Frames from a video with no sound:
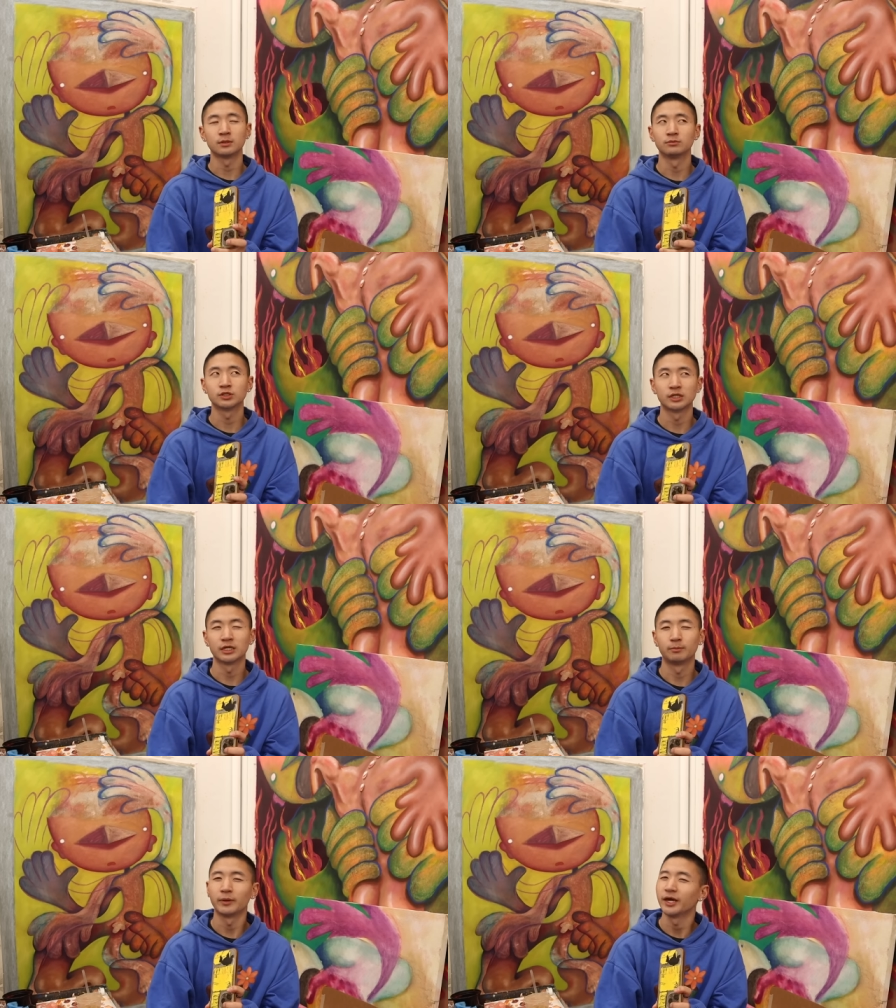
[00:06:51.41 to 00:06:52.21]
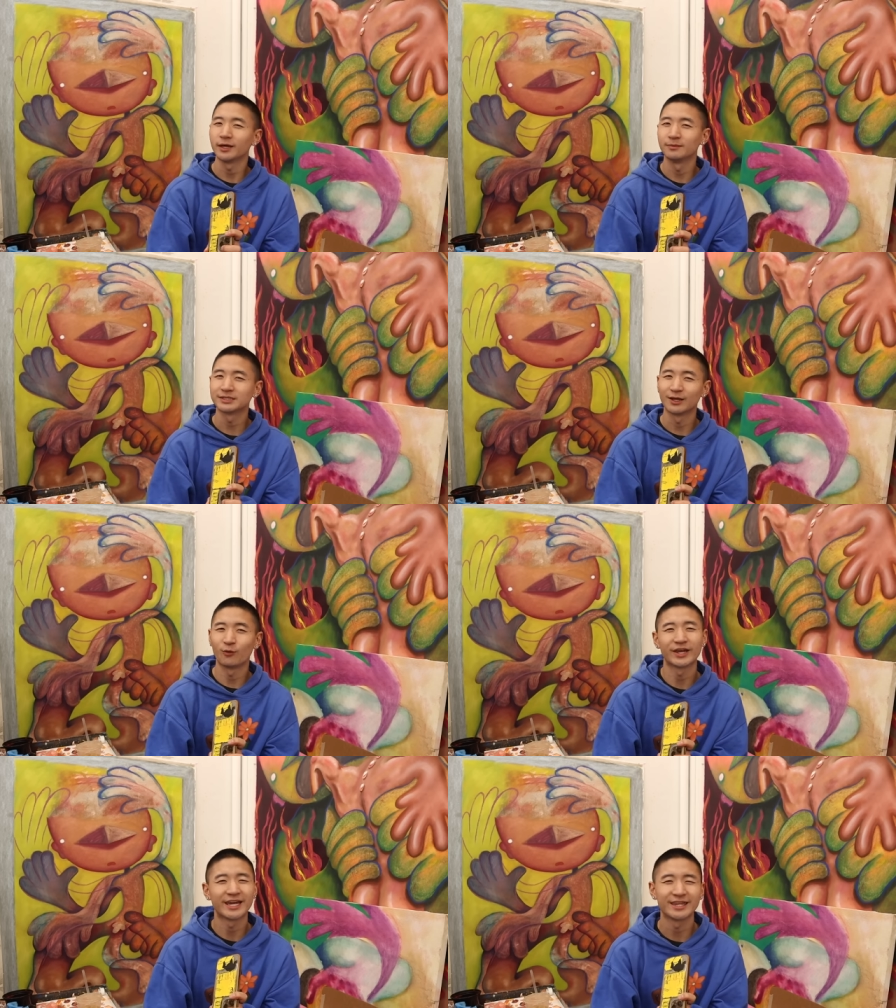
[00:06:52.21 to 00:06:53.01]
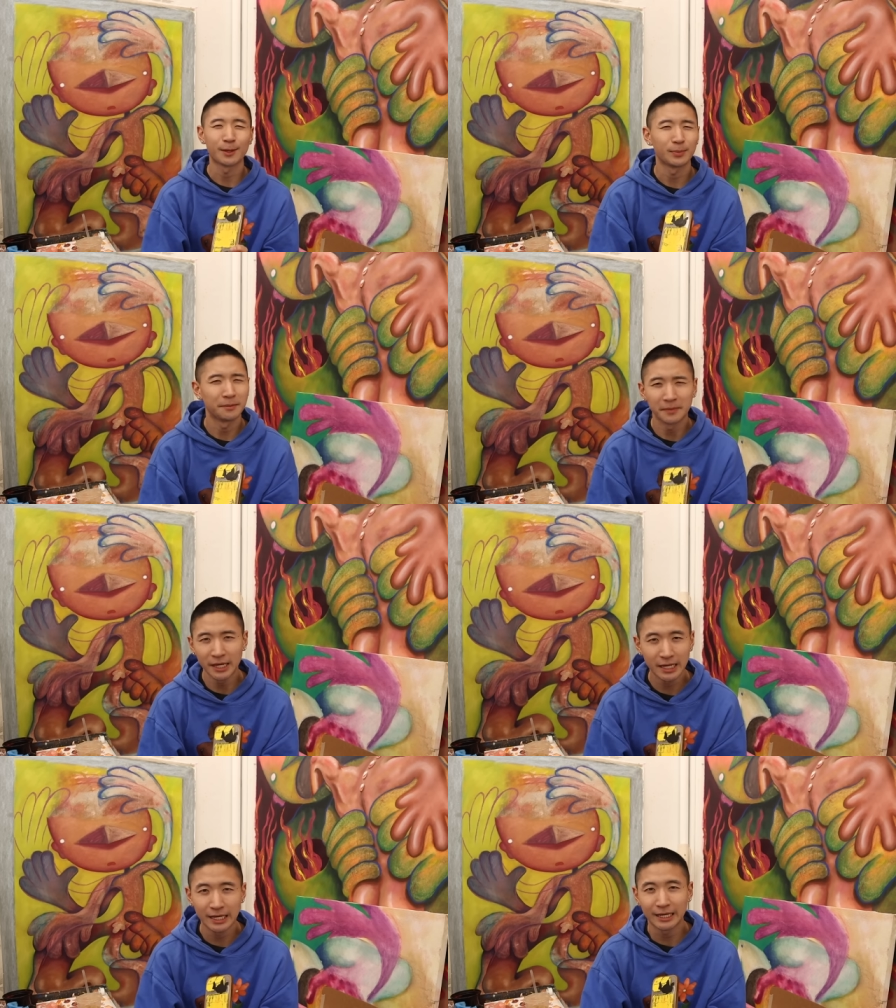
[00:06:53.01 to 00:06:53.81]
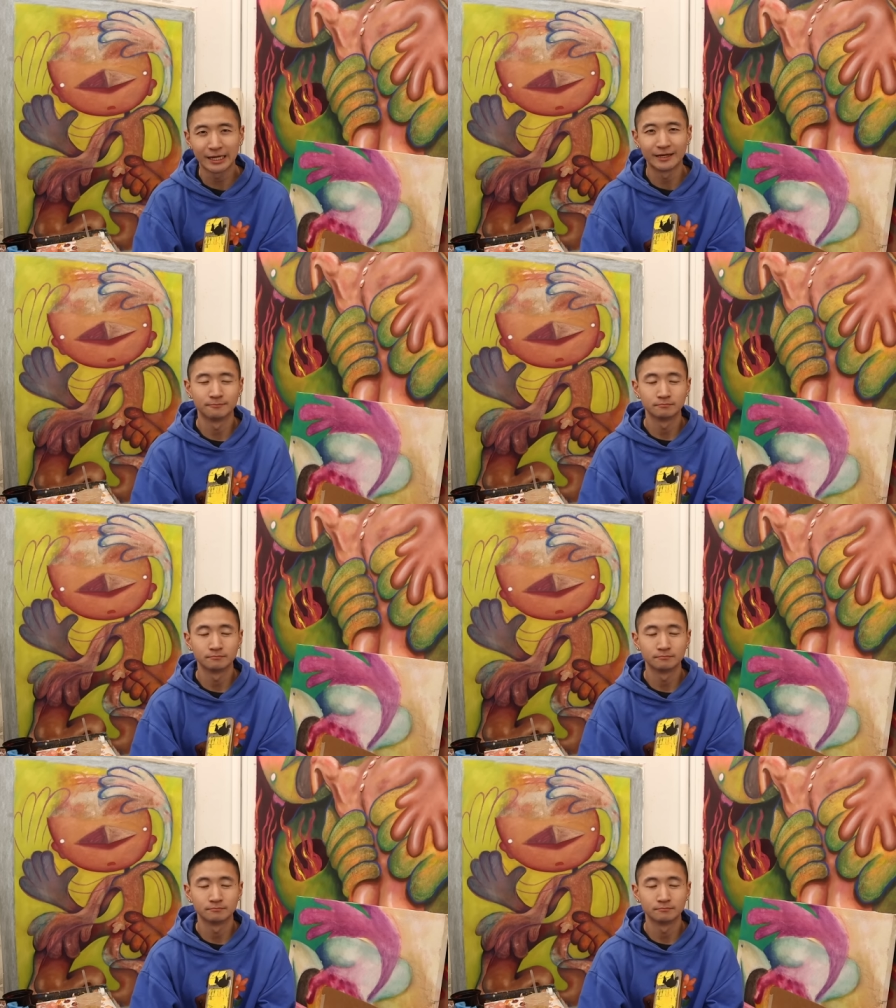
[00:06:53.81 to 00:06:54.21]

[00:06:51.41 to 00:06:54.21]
I'm just like, babes, like, why can't that be me?